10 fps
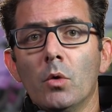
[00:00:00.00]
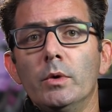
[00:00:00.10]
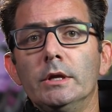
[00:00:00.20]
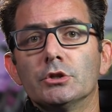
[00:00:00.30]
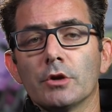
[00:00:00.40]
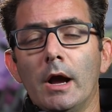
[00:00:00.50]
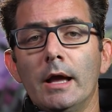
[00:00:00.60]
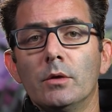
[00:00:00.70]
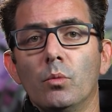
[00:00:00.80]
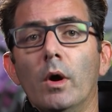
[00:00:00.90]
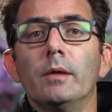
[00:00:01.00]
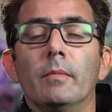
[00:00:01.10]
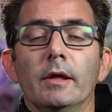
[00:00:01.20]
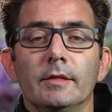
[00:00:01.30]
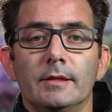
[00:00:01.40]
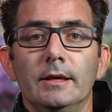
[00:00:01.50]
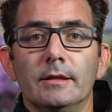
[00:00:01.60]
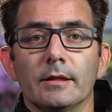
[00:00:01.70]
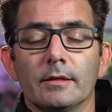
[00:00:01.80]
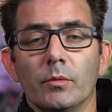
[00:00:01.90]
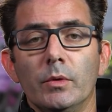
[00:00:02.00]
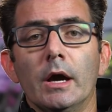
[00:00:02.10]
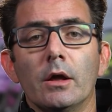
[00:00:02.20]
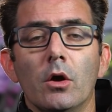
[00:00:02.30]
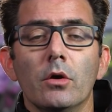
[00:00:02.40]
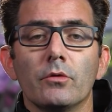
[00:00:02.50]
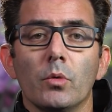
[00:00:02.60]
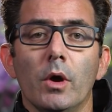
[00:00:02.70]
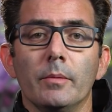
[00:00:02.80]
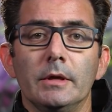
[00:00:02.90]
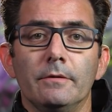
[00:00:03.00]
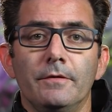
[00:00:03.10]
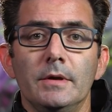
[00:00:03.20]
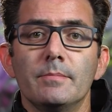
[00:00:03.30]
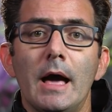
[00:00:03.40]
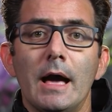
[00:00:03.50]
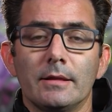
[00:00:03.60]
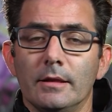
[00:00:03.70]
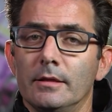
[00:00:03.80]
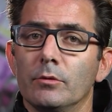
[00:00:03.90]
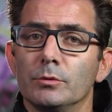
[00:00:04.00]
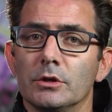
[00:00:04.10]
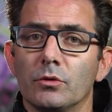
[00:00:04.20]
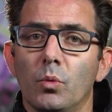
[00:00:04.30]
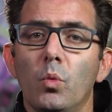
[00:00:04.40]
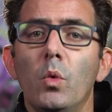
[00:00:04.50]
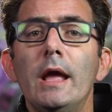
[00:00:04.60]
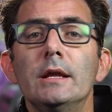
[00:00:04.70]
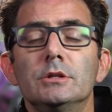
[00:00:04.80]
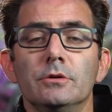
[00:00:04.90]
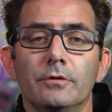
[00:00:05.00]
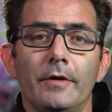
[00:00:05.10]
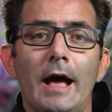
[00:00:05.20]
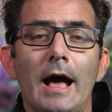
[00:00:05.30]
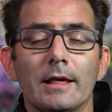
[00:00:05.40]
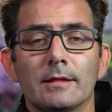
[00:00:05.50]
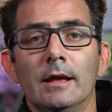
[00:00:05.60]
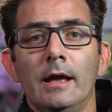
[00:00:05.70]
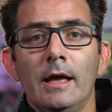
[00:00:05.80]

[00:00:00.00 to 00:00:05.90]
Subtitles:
we tried 1-month seasons and we got overwhelming feedback that this was just way too fast